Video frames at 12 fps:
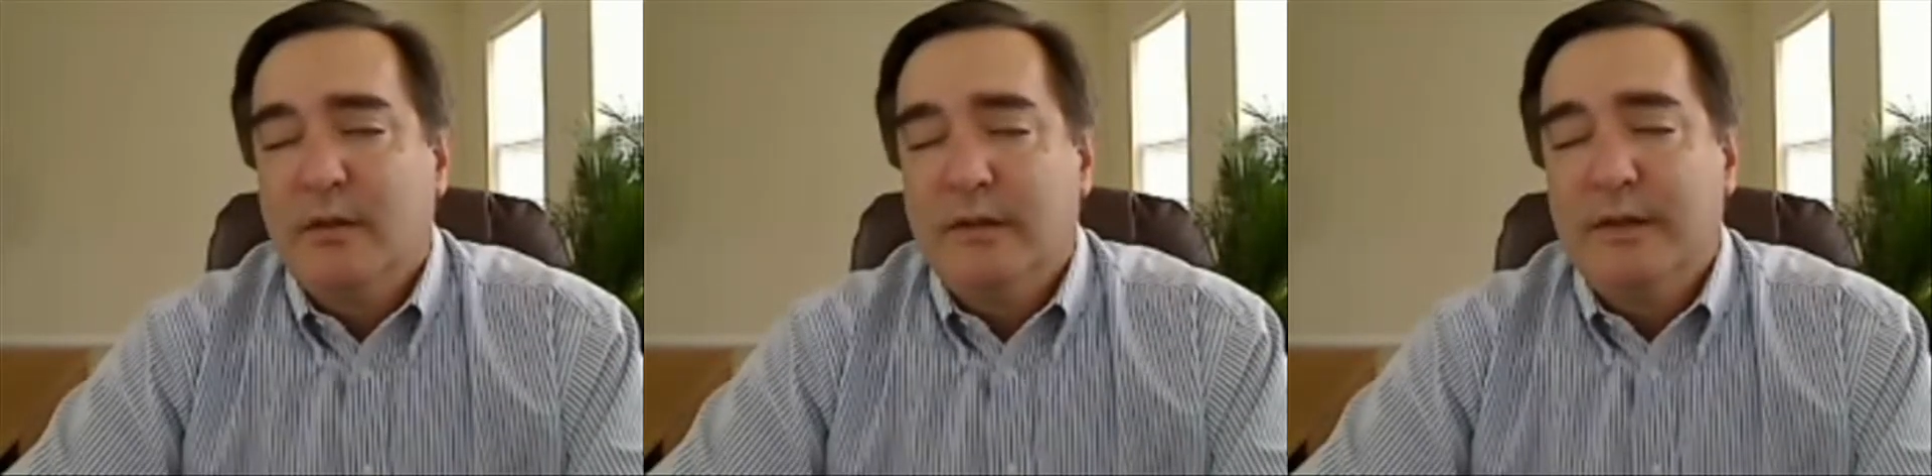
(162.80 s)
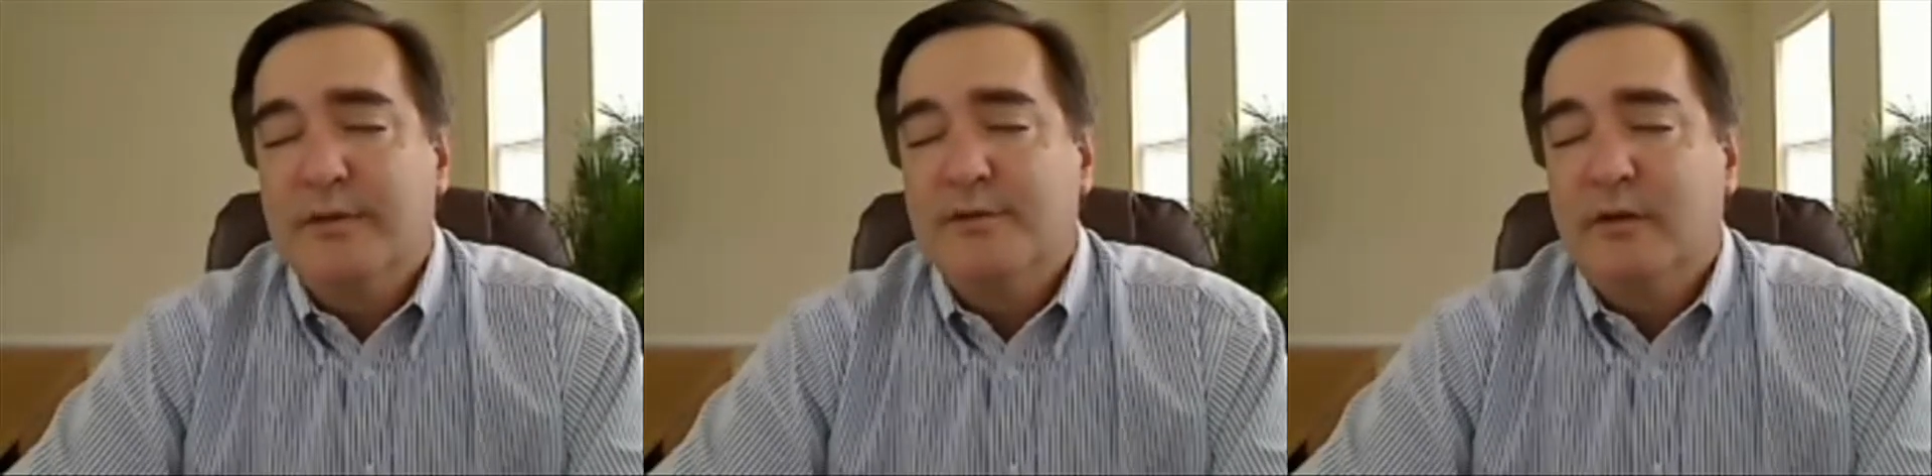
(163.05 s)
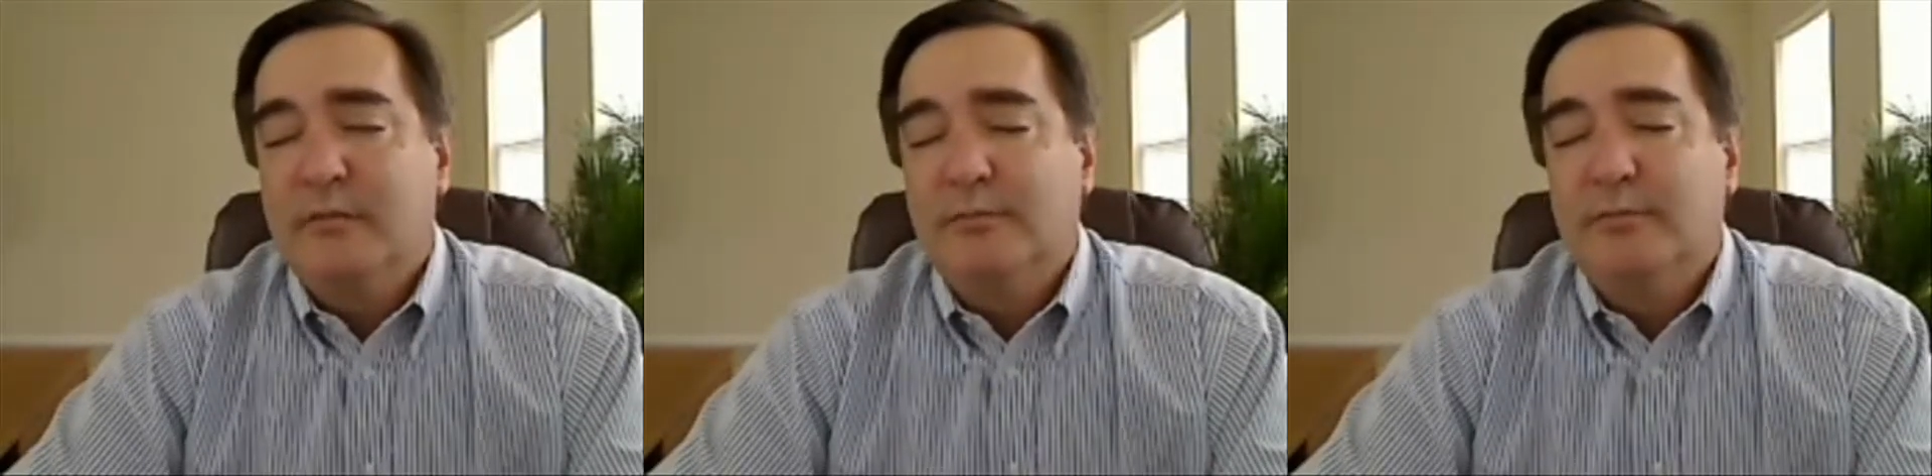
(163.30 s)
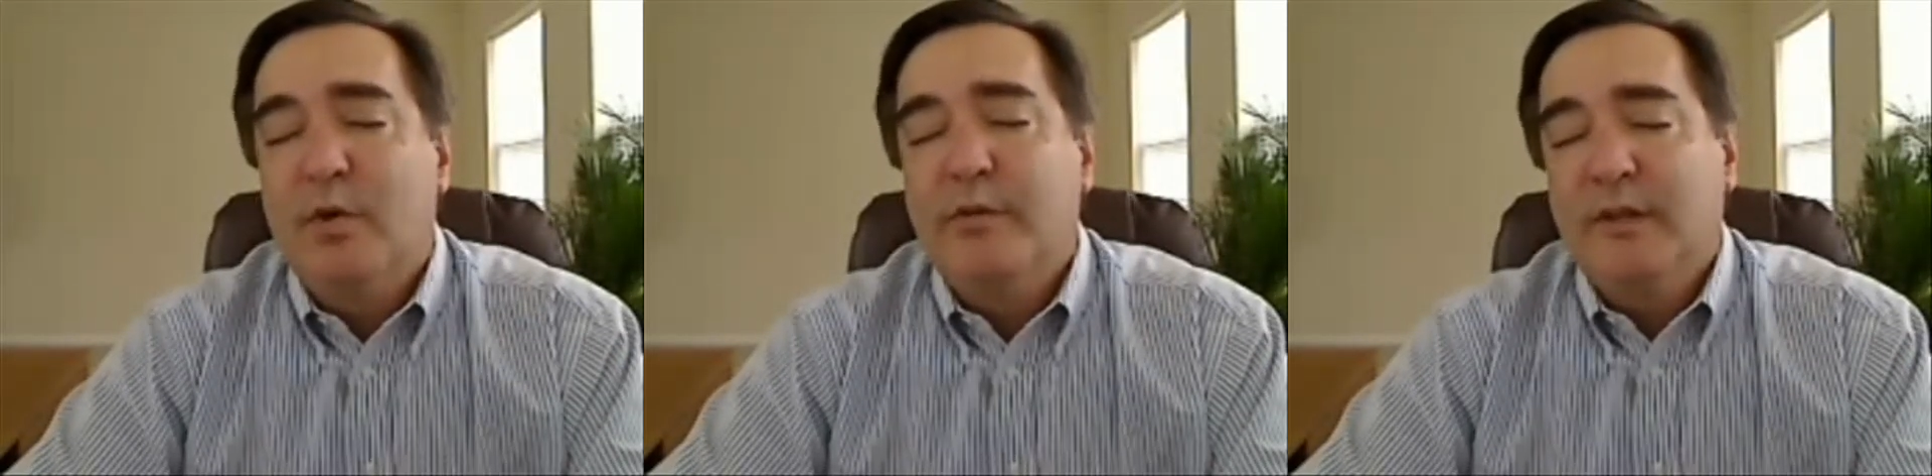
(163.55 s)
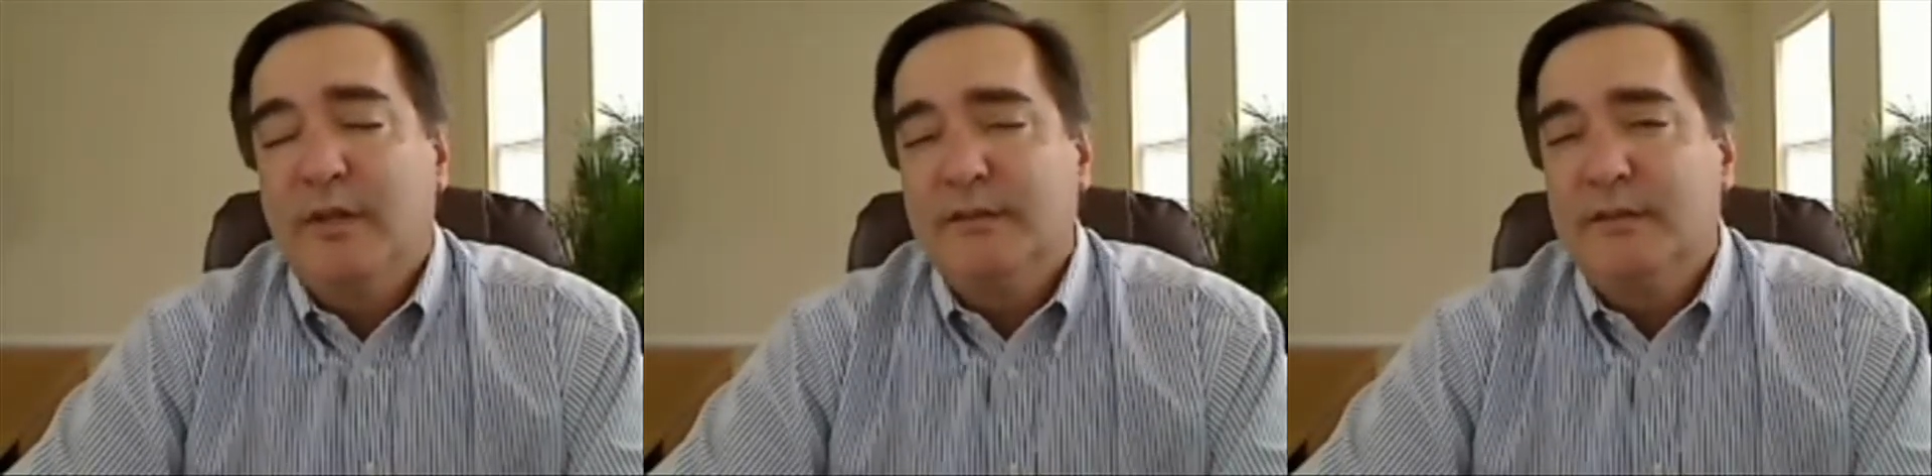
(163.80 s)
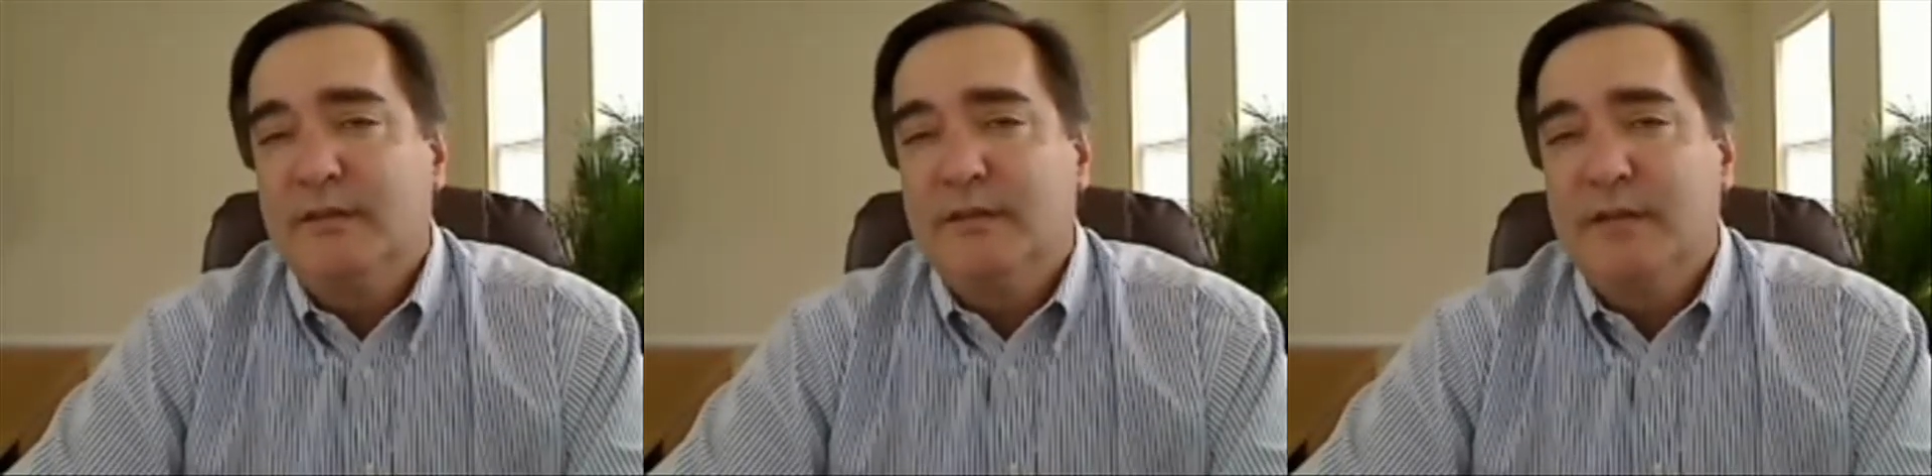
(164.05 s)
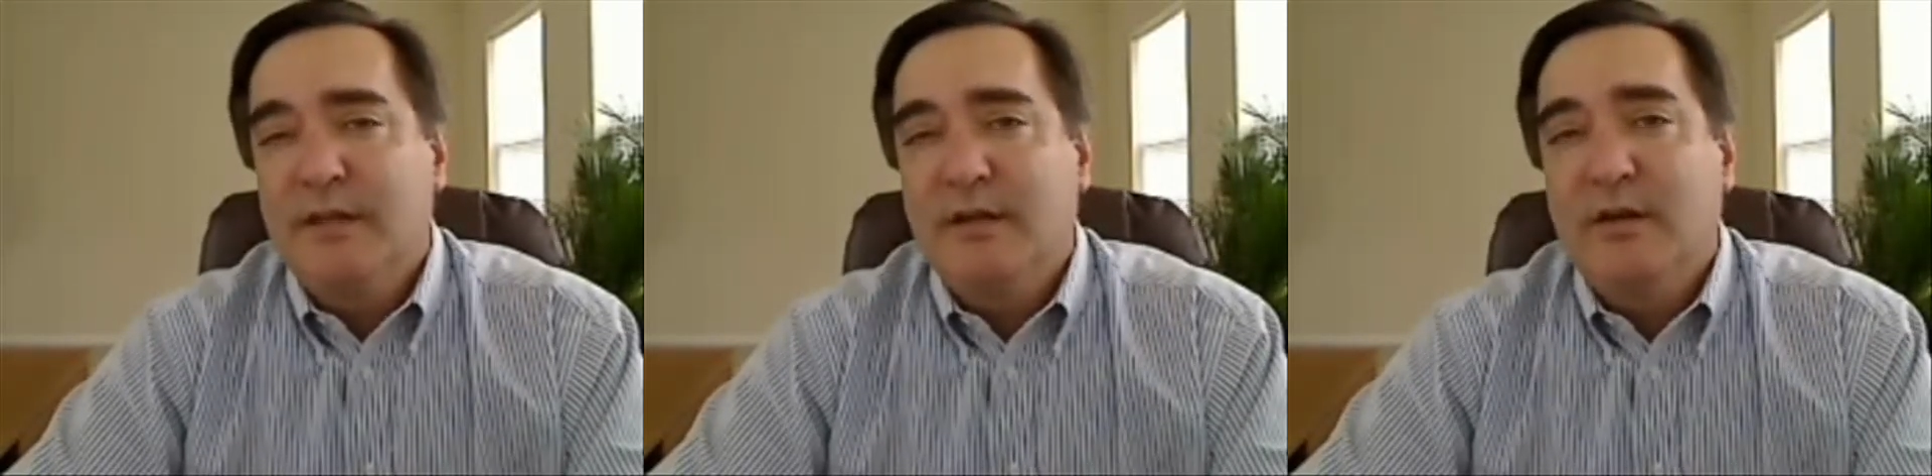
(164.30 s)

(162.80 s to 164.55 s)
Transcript: Lenders are more reluctant to take